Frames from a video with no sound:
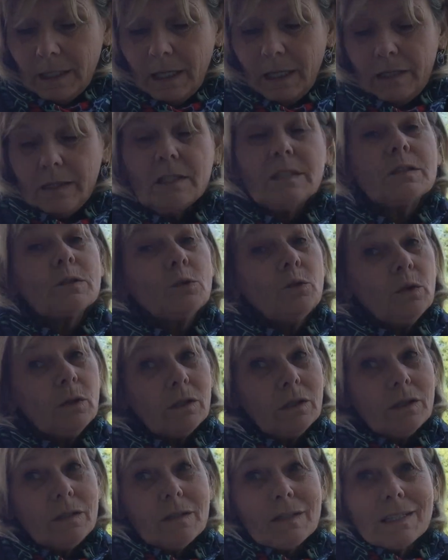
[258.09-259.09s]
And the
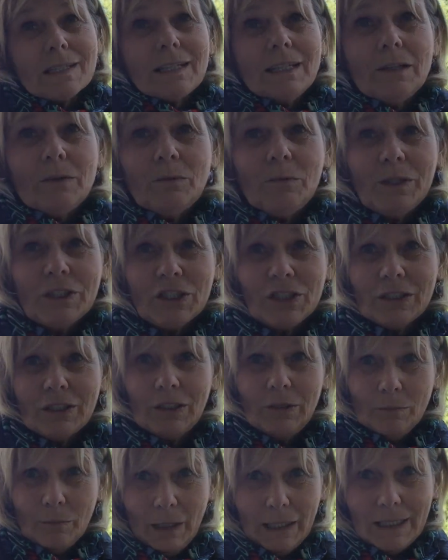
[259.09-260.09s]
squirrels, which
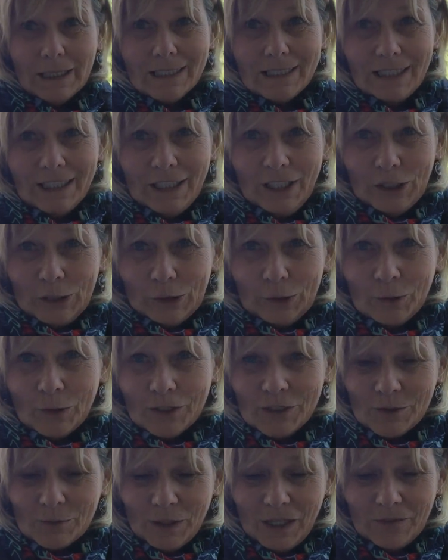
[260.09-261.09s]
you might see here
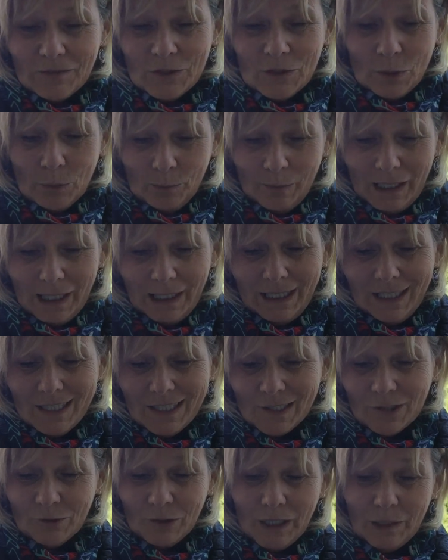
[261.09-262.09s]
because we have so many,
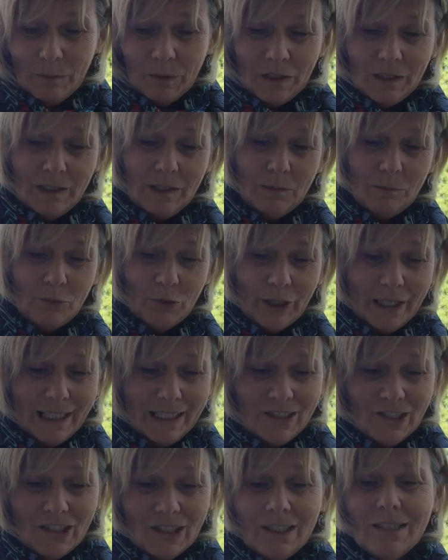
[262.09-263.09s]
scramble in the
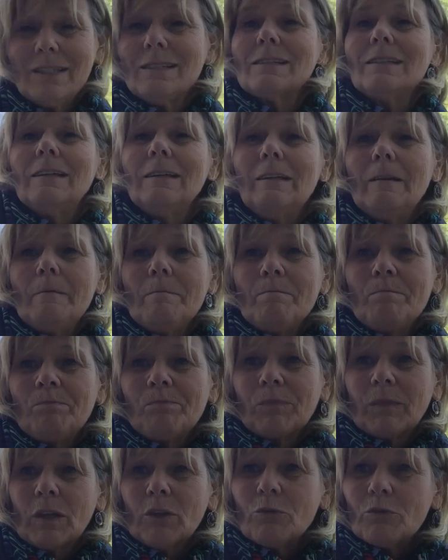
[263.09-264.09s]
branches.
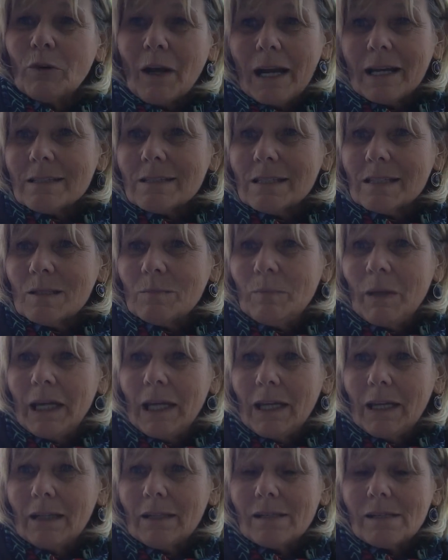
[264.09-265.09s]
Grasses
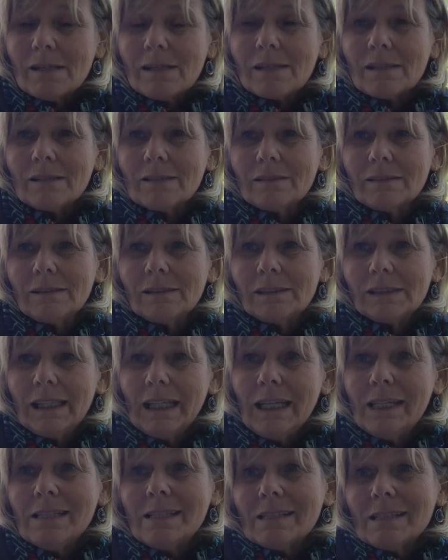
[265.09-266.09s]
bend,
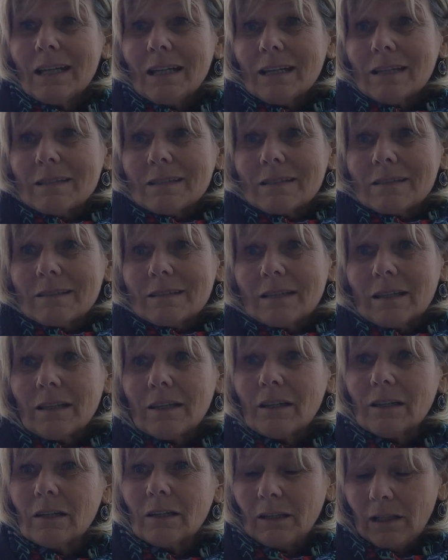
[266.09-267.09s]
insects
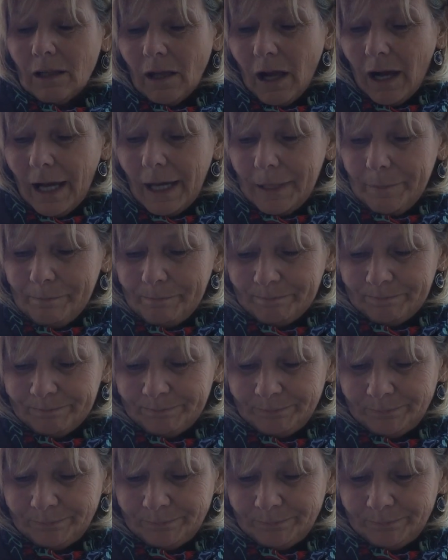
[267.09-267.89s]
climb.